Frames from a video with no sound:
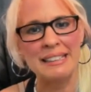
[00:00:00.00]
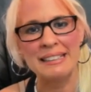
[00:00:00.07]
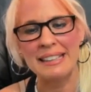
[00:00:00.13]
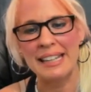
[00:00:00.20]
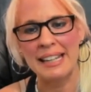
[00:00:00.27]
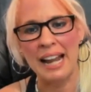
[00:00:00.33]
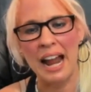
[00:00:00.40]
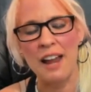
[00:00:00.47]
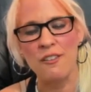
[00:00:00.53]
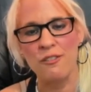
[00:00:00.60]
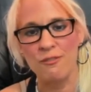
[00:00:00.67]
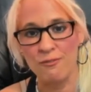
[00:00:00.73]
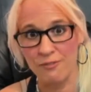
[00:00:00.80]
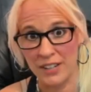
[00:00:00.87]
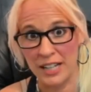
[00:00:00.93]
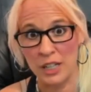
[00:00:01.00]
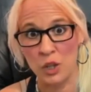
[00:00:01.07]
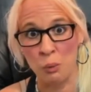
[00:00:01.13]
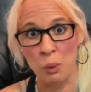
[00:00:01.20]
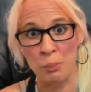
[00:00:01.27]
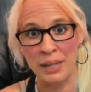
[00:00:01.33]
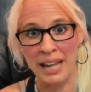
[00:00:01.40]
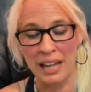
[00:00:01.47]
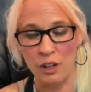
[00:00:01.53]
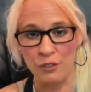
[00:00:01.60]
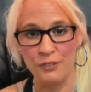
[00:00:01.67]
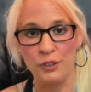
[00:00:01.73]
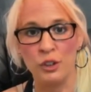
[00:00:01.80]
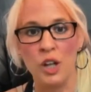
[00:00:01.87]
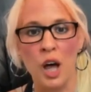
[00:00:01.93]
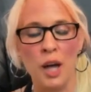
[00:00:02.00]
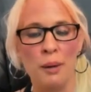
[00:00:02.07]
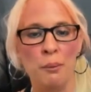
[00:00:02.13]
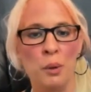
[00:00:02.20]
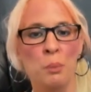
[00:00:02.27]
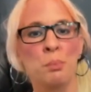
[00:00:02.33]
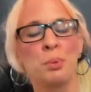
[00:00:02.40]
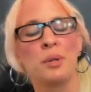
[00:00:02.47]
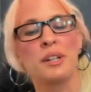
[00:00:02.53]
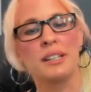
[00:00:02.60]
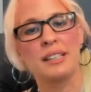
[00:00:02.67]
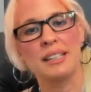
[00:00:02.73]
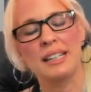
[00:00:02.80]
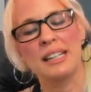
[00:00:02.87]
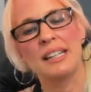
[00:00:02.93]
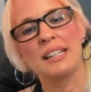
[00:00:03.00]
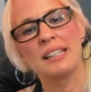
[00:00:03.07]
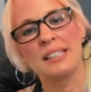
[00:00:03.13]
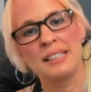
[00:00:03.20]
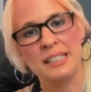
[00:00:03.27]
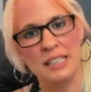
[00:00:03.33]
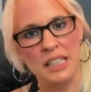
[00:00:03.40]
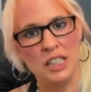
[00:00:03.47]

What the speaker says: that I feel will be helpful, I will put in the